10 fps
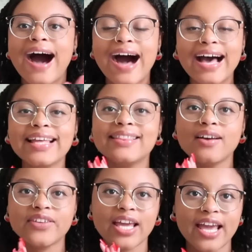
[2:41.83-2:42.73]
I
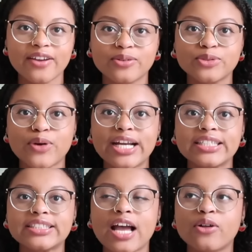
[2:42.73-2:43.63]
love Kate Ancrum's
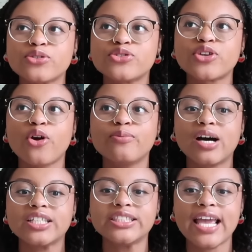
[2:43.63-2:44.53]
writing style so
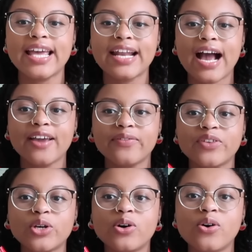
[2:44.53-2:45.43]
much. And I
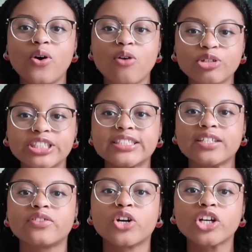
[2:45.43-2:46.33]
feel almost as
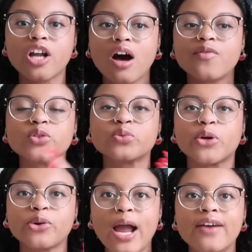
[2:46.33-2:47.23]
if her novels
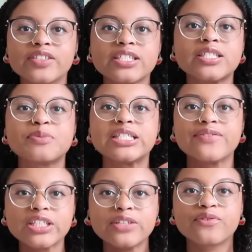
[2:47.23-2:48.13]
were crafted
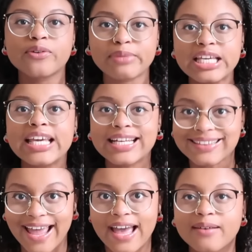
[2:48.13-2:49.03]
specifically for me in a
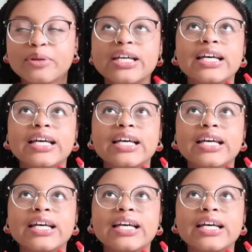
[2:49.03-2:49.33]
lab.